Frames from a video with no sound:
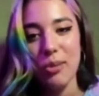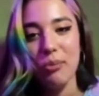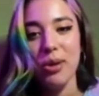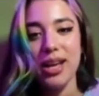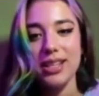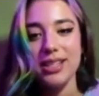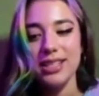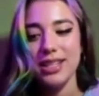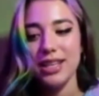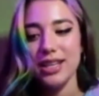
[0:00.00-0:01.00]
But
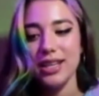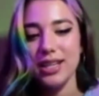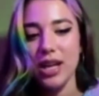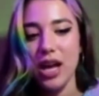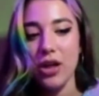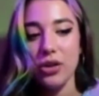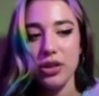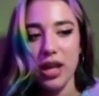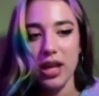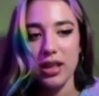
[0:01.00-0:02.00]
the other
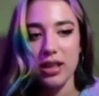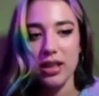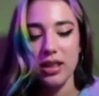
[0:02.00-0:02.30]
thing,